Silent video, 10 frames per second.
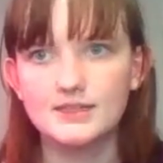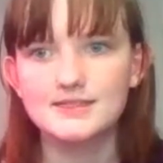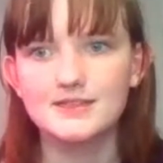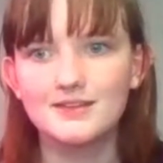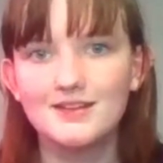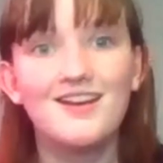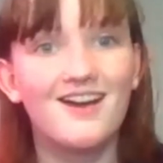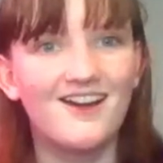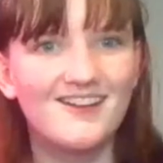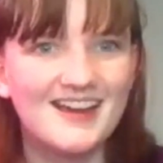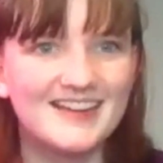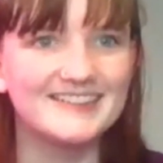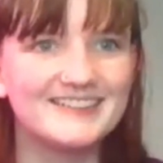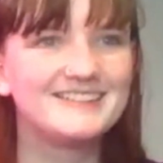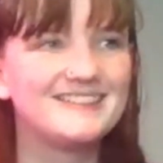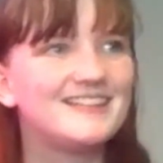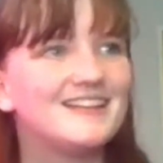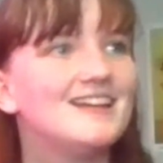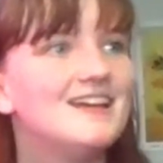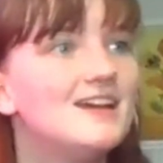Excellent. All right.
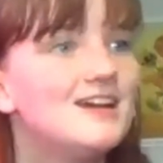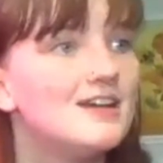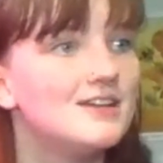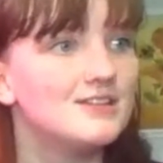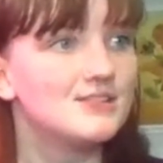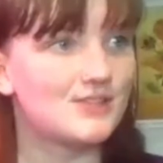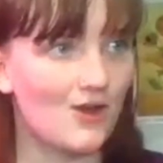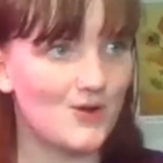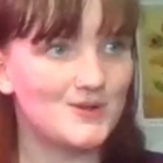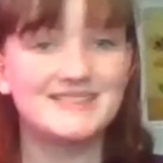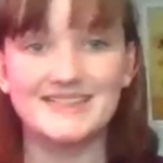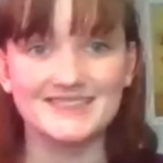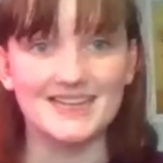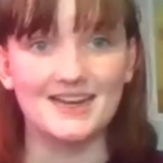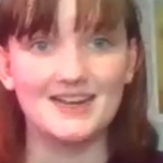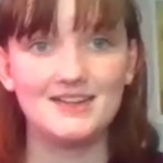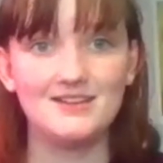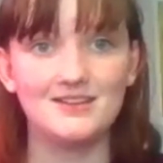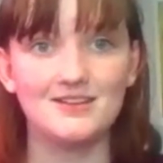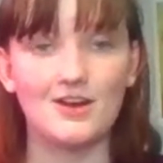So today
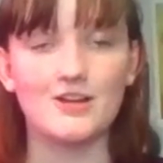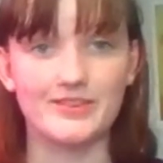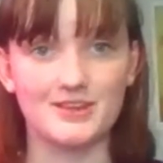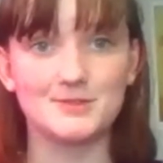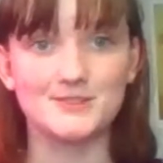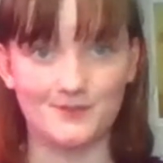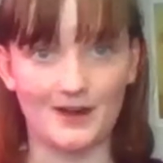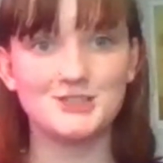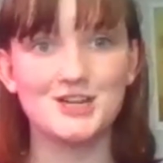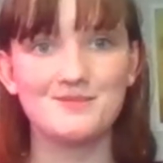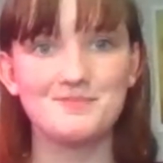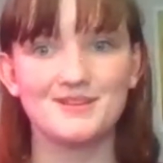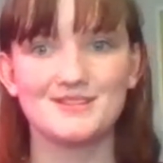our theme is friendship.